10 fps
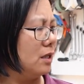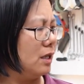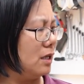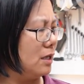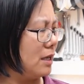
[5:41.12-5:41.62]

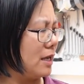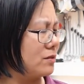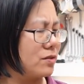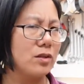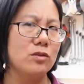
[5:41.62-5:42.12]

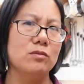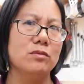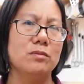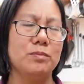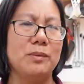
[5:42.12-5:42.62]
And so
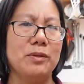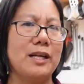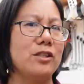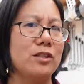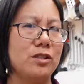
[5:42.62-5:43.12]
people
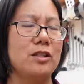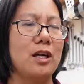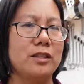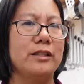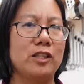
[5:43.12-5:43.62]
actually
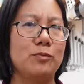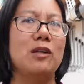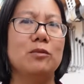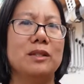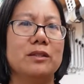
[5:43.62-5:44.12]
started
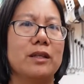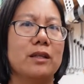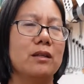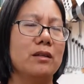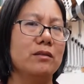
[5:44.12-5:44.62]
experimenting.